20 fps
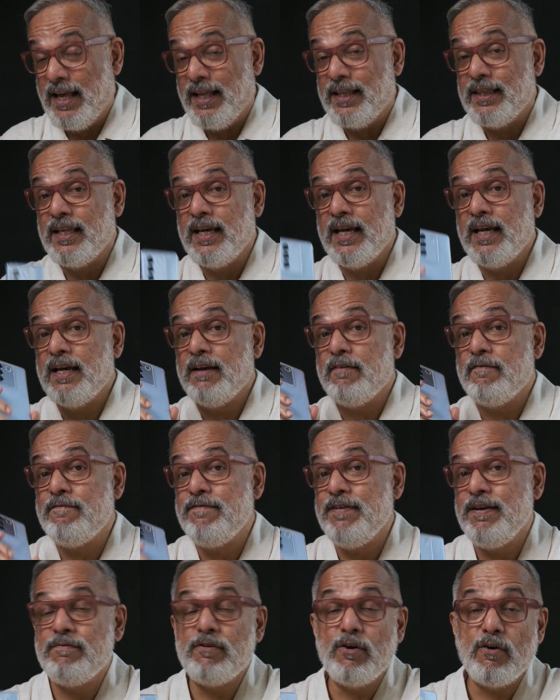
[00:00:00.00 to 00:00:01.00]
The
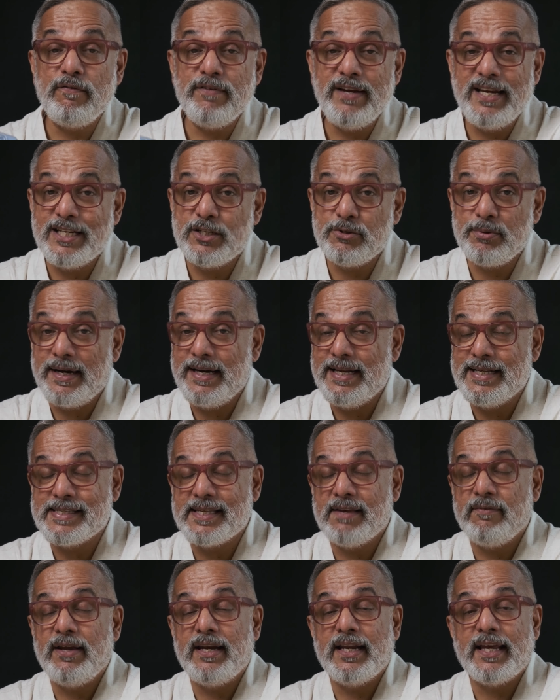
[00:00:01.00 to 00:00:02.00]
Vivo
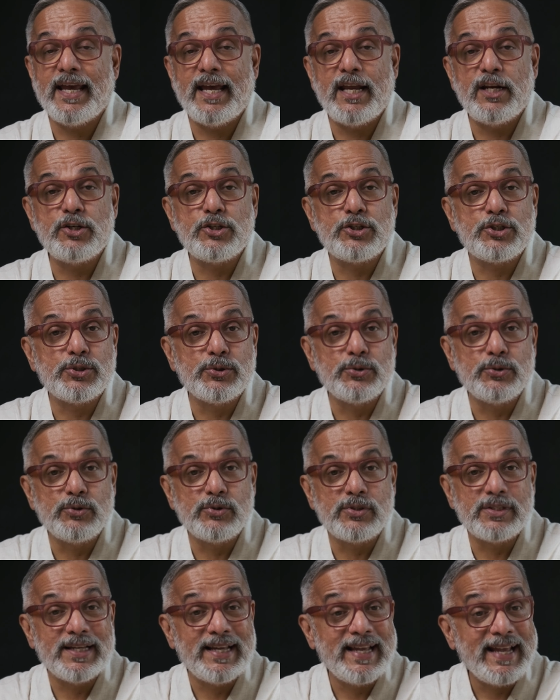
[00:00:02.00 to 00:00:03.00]
V27 can
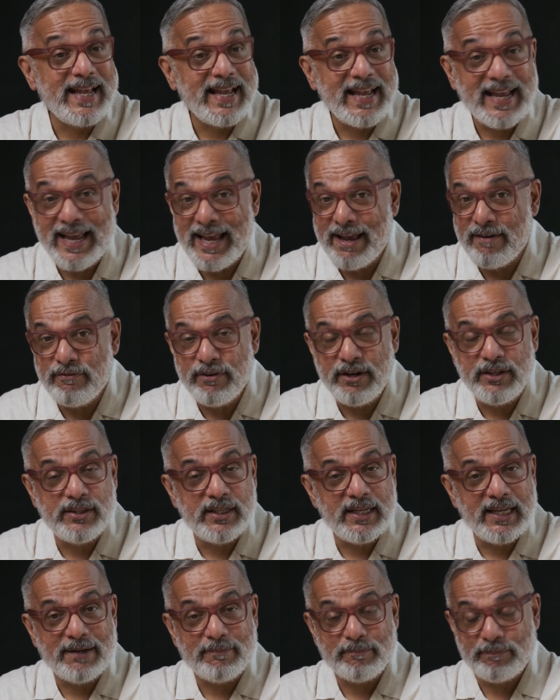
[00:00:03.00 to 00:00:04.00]
shoot
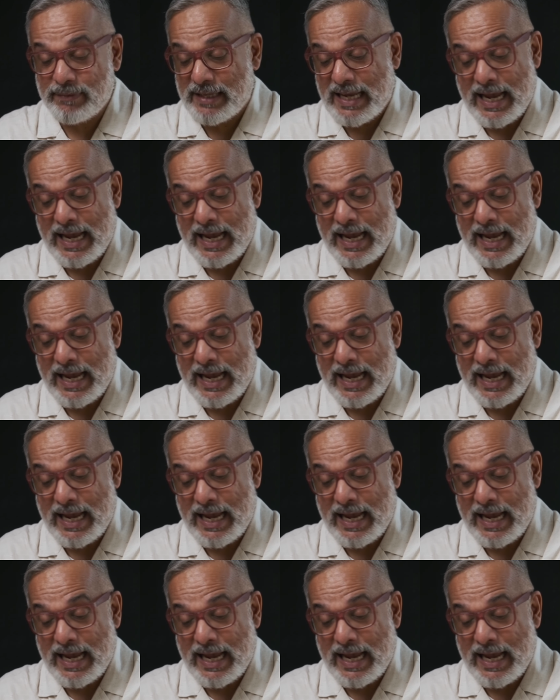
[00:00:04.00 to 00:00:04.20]
everything.